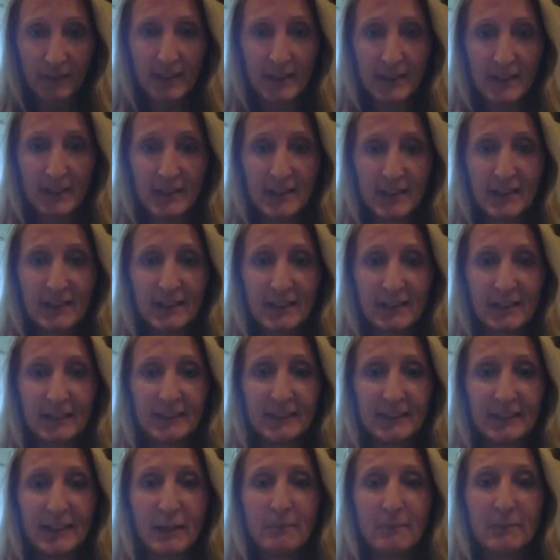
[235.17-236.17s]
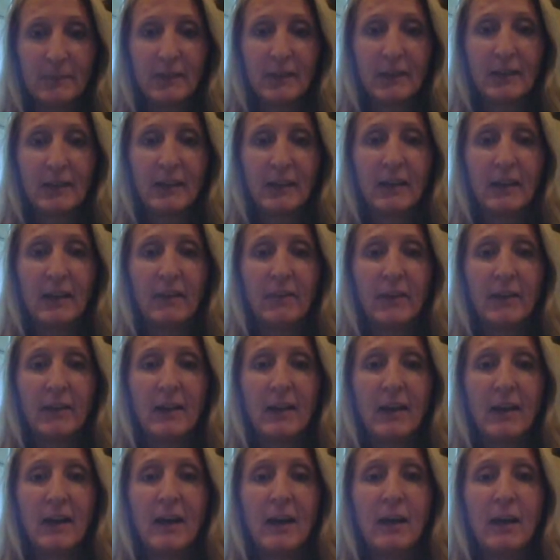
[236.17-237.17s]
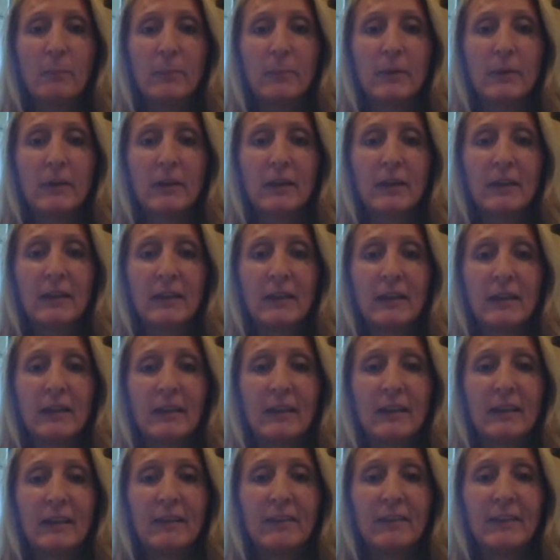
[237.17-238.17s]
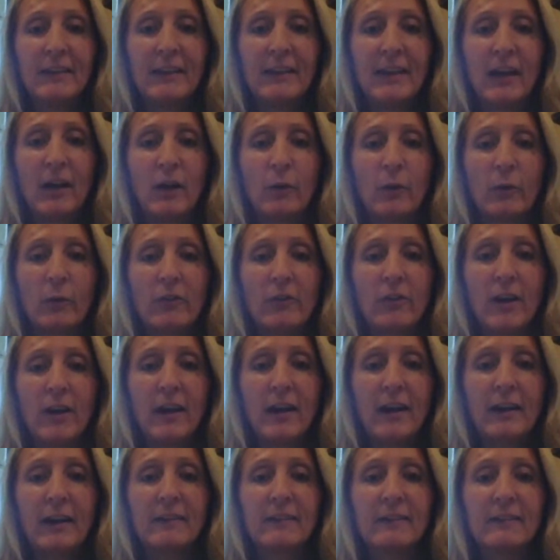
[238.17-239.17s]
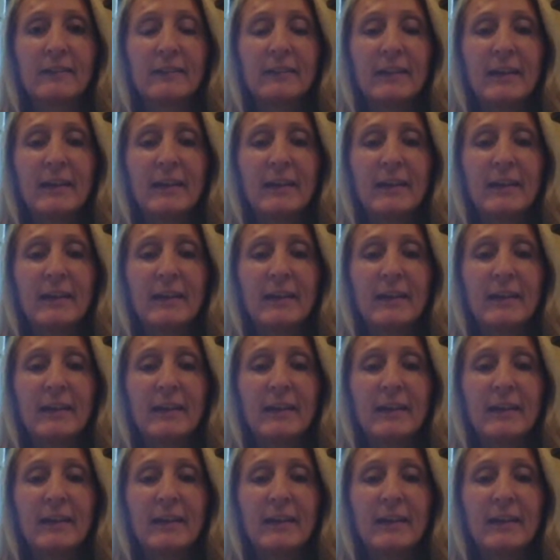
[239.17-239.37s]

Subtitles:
In, yep, and then up, and then outside.